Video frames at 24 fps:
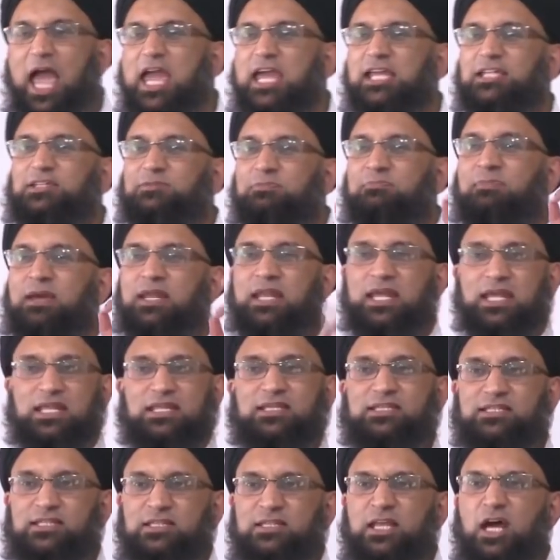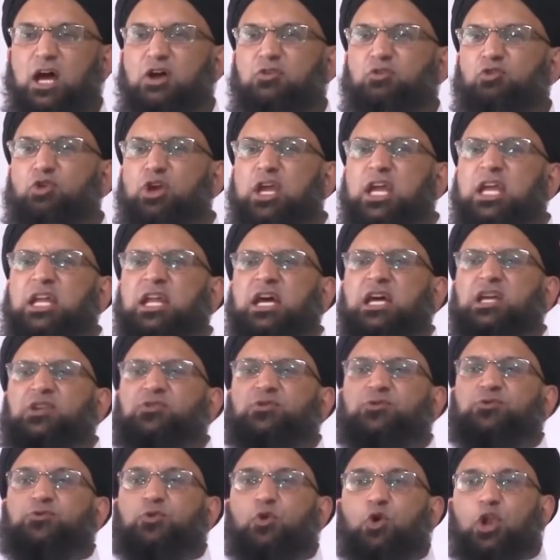Eight minutes, the arena
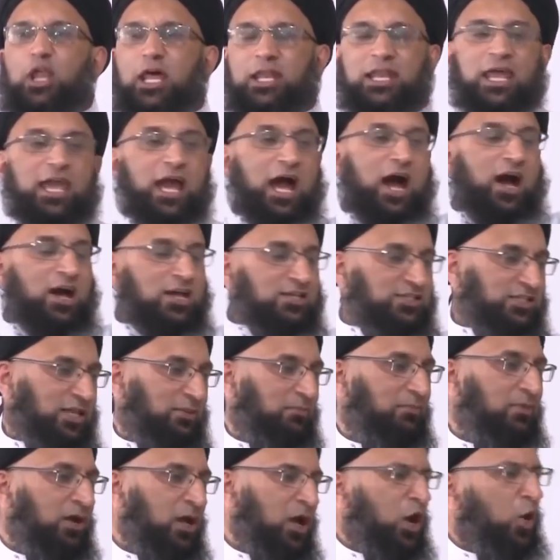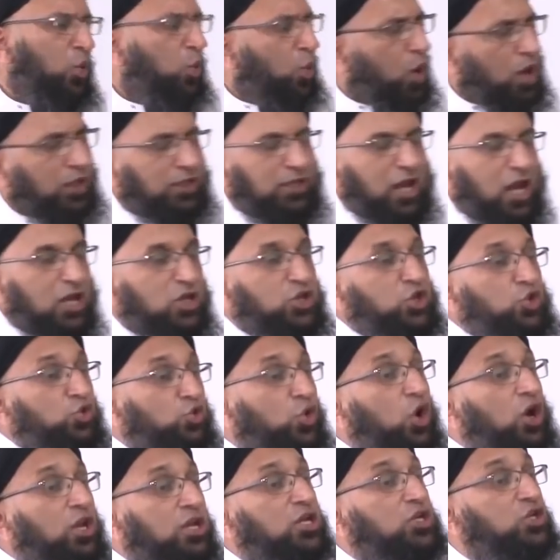is full and they ask him, what are
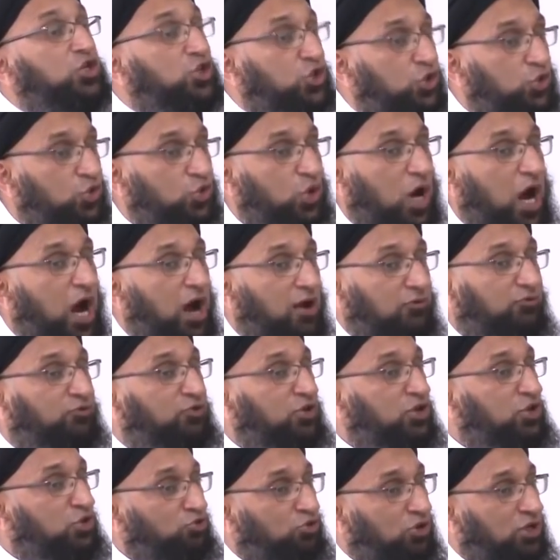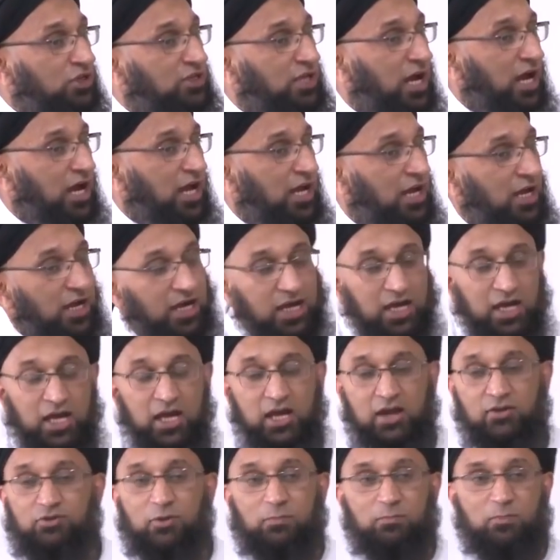you going to do after you retire
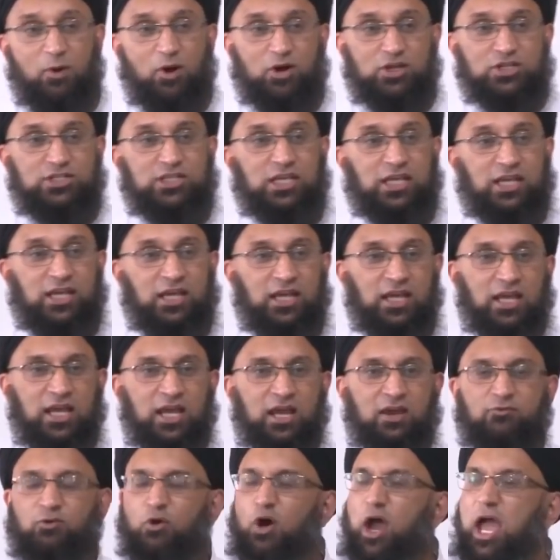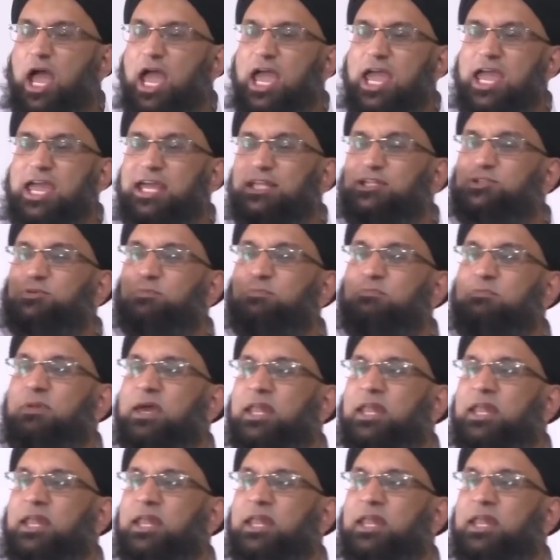from boxing? For eight